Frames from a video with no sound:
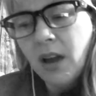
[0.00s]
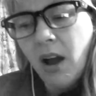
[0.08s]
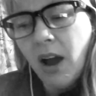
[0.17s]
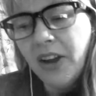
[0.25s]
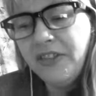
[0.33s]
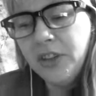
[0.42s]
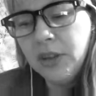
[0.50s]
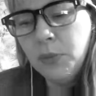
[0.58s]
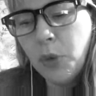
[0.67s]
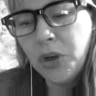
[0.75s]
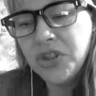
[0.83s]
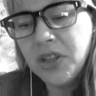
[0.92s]
I feel
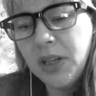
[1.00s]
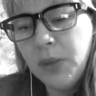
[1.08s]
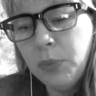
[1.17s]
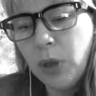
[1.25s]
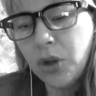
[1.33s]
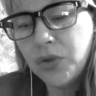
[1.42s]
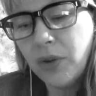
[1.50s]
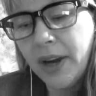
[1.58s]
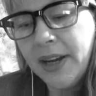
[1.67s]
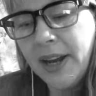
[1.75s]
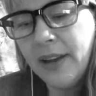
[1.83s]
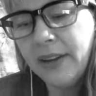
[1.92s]
emotionally blocked right
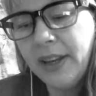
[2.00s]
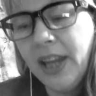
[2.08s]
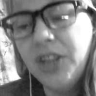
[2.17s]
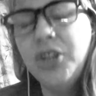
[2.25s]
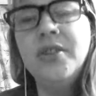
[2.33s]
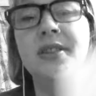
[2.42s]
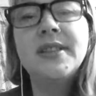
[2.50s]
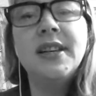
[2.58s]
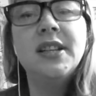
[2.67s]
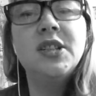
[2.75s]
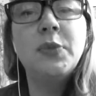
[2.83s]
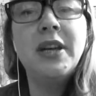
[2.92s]
now. Can you
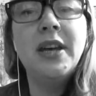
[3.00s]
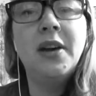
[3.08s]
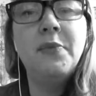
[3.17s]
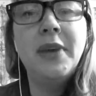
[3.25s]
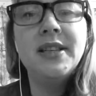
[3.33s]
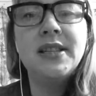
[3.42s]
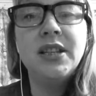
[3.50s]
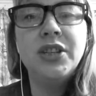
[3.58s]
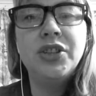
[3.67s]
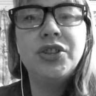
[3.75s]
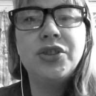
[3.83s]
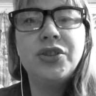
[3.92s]
send me a
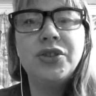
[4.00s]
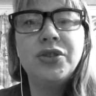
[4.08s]
message?